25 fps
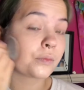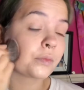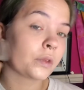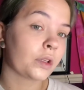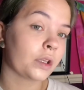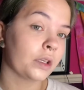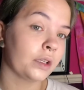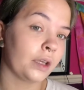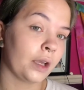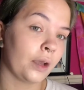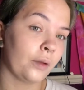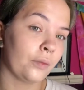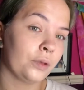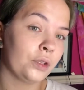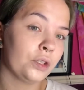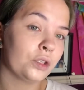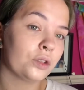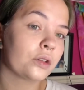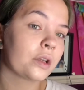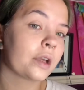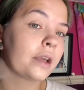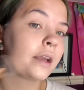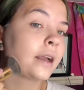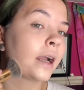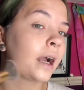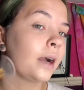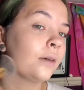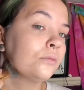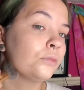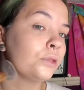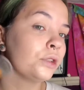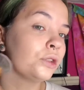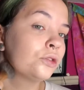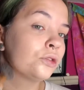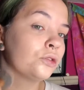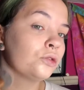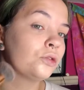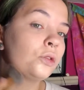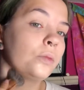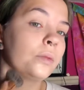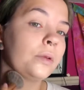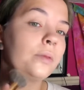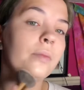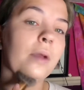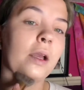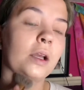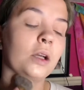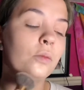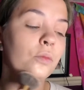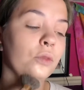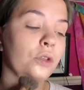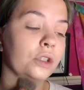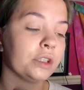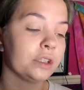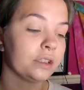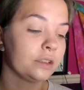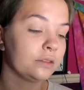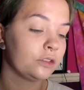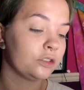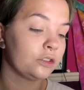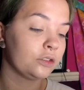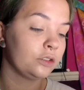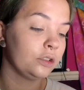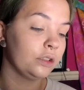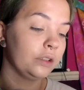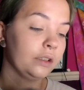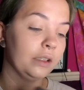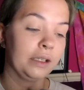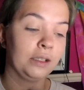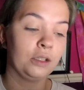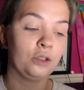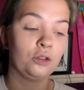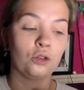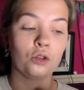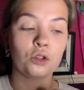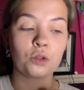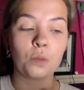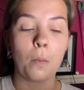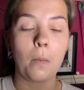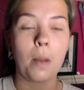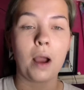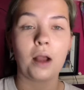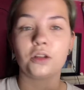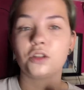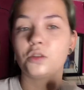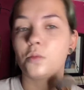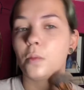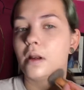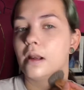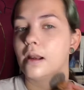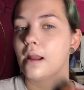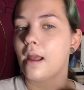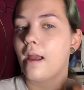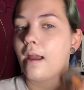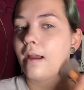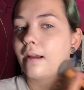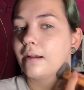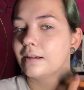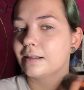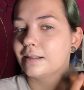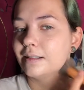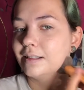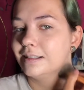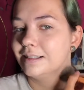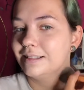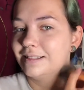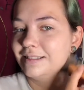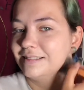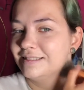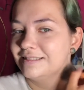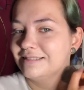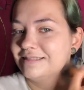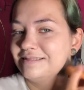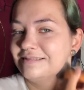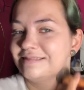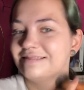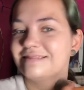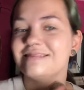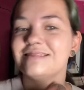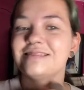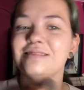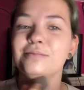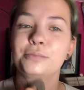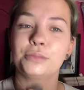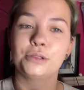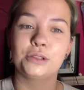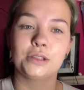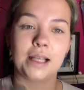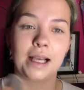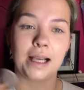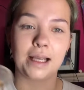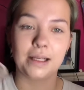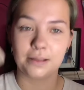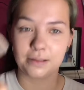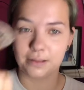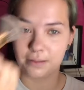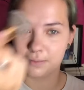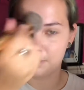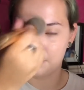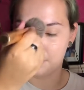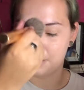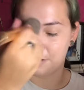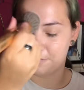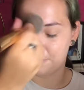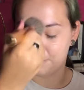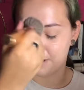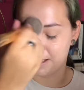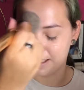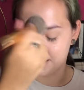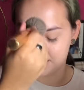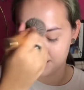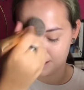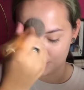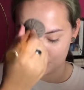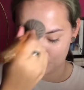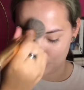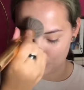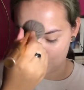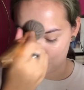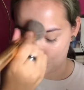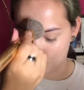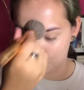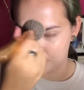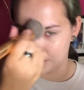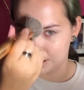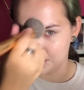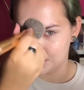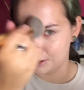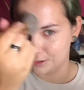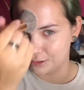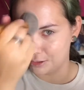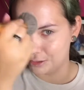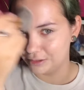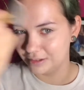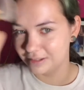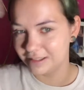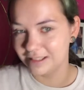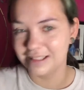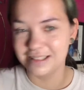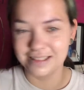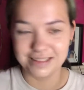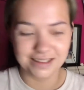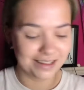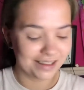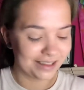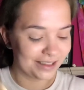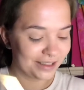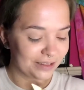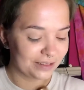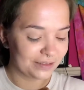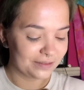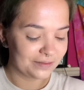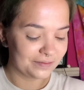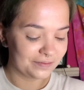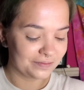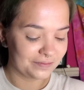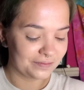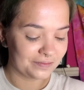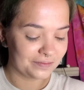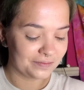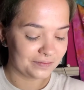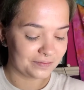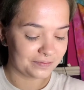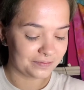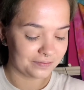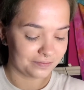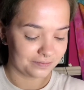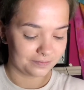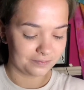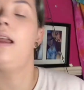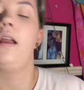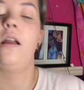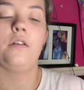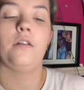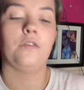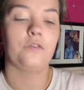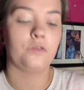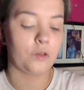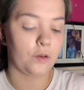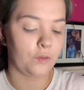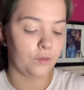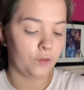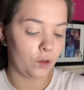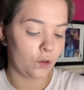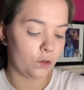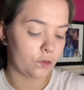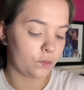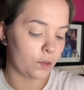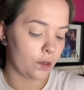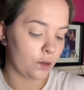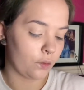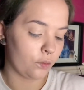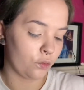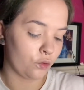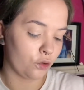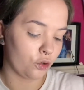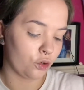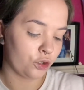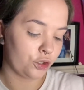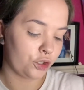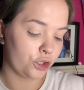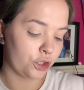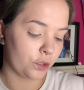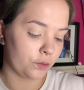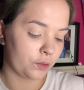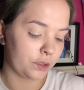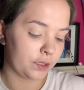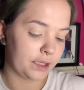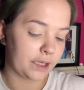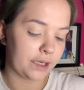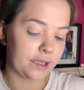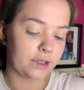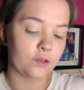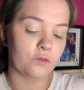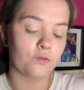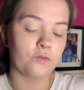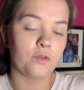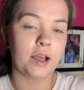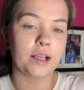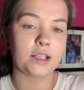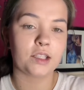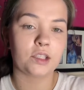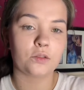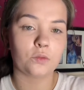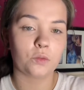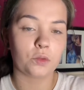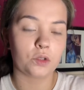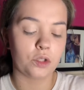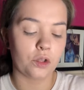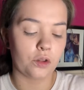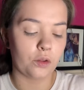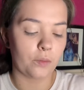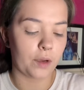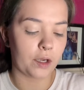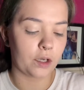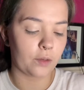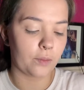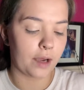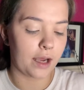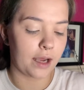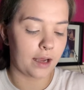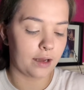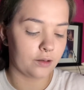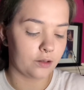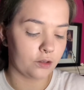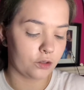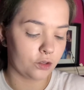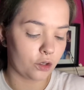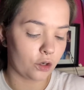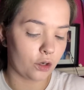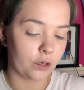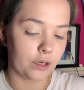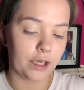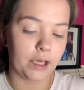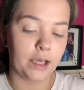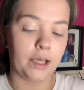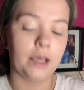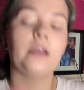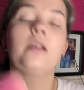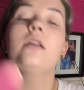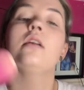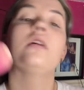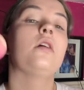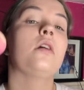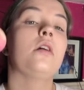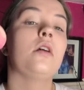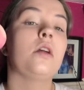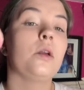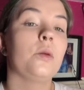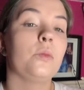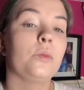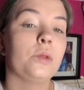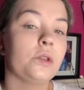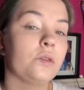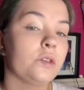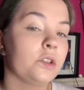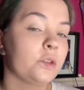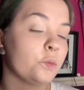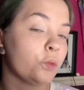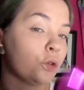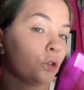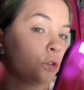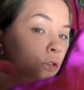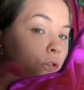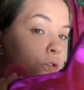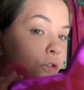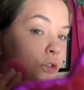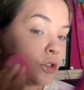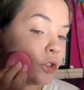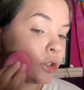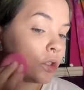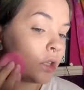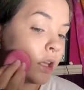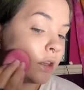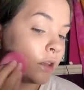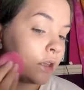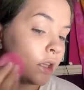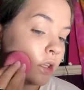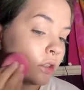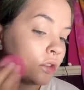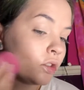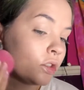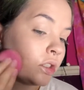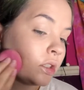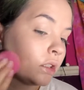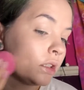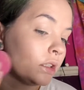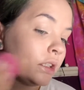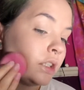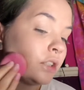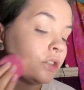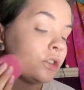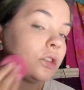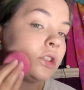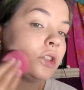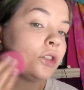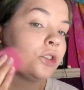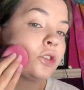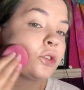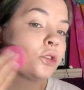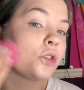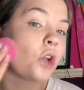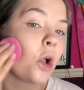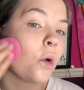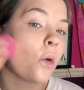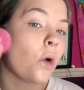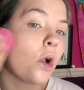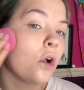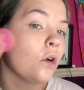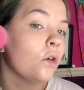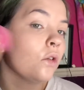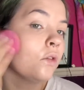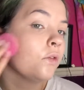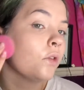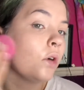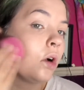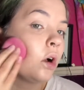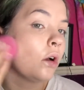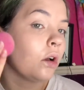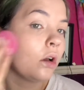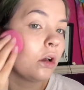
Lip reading: yeah, when you look in camera it does look a bit pale, but it does match my neck. But like, my face has caught a bit of sun. After I've used my brush, I'm going to take the rest, what's on the back of my hand, on a beauty sponge, and then just literally just go over